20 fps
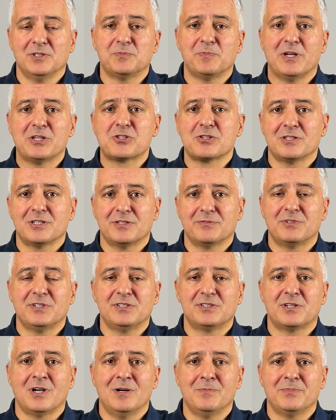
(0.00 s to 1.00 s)
especially if
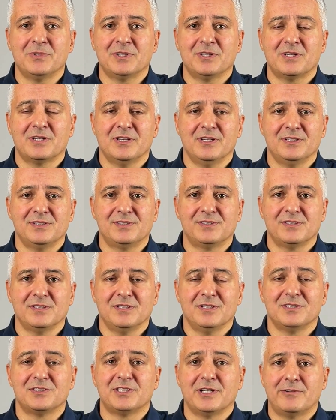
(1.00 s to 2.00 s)
this company has
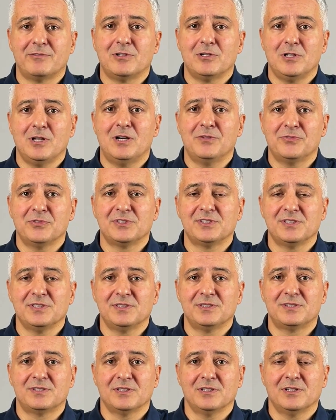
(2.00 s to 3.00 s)
several
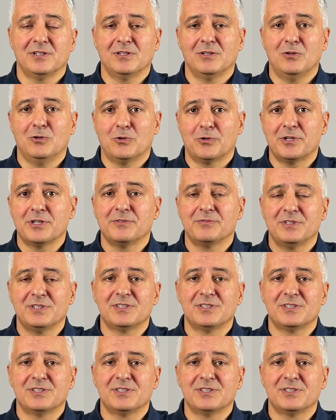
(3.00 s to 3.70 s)
offices or if